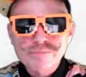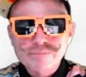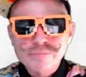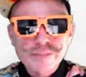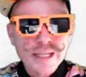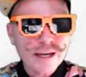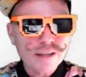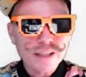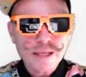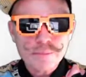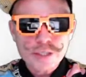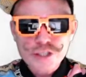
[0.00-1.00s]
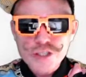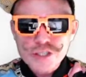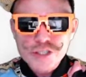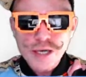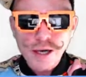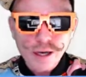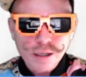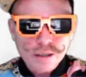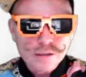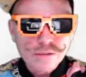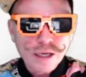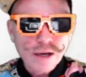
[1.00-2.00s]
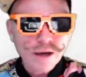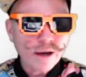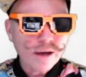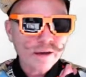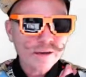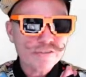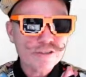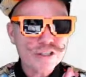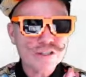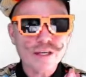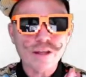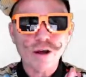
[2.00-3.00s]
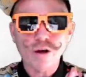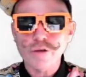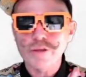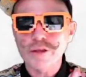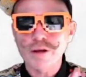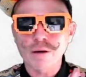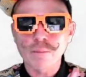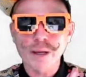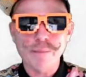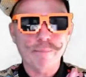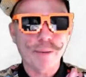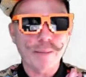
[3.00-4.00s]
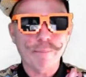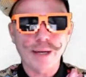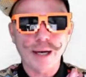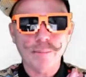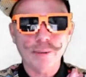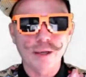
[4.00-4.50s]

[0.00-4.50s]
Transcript: Now, let me just, I don't know if you can see the whole thing. I might bump it up a